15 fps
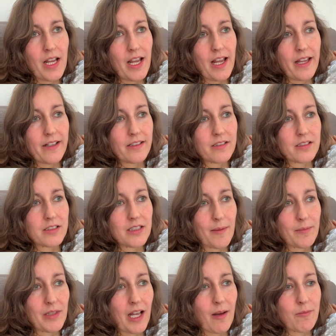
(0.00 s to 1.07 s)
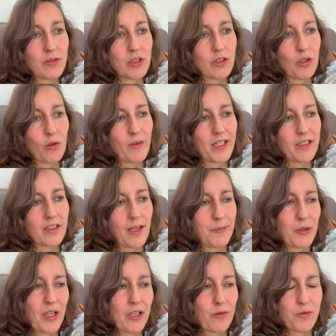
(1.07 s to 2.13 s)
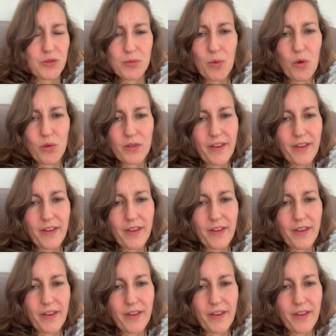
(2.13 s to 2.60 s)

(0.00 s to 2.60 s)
And sometimes, when it came to kind of small